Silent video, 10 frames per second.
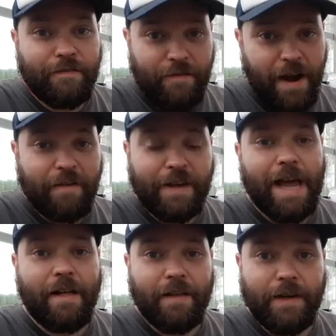
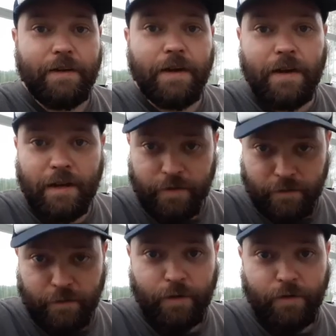5-gallon
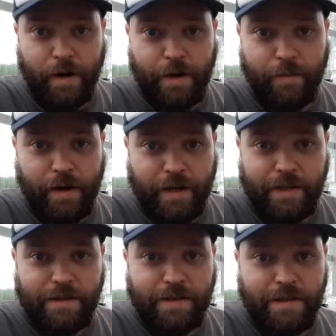food grade
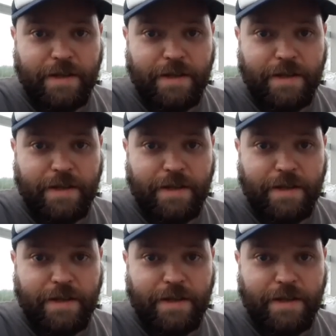buckets.